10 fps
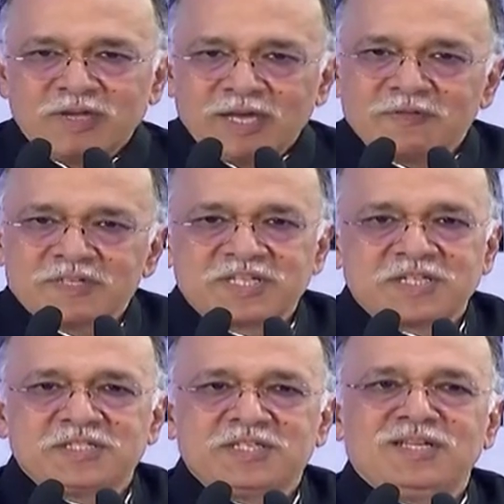we have a
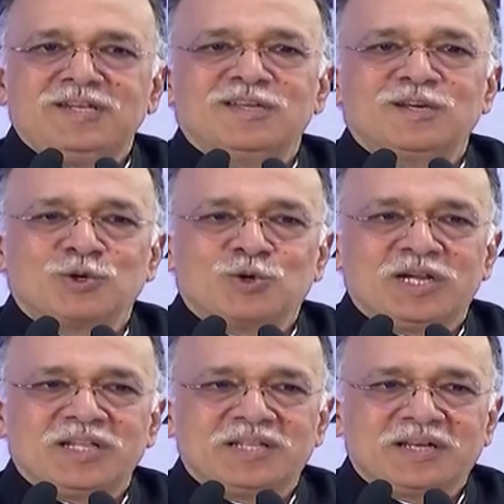
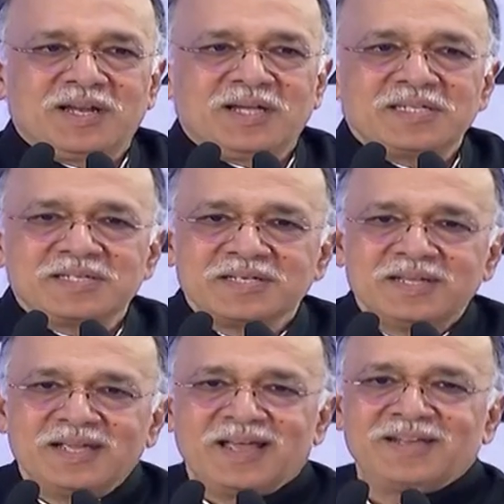16-year-old in the class
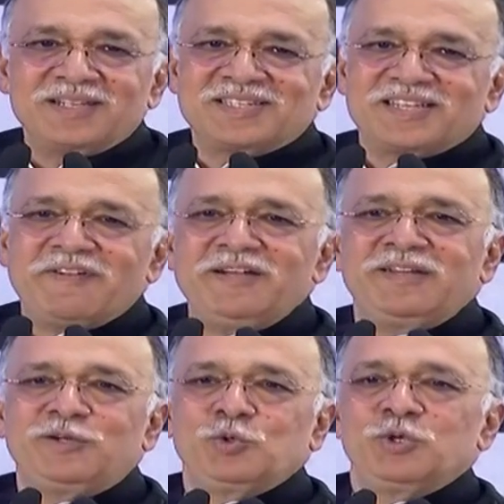and a
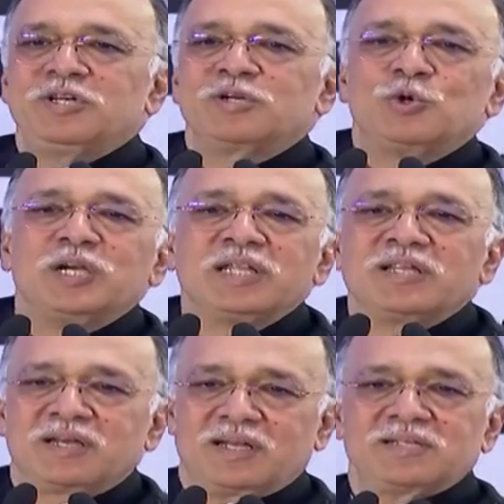72-year-old in
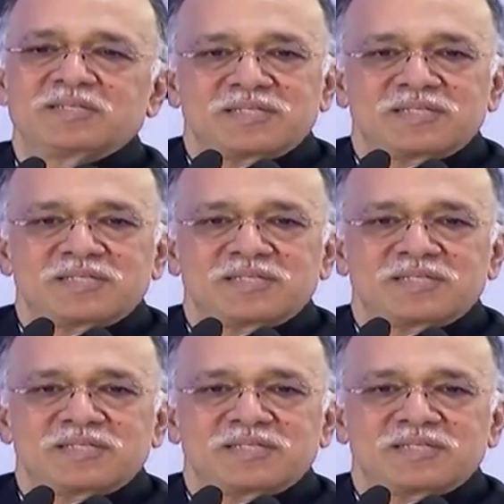the class.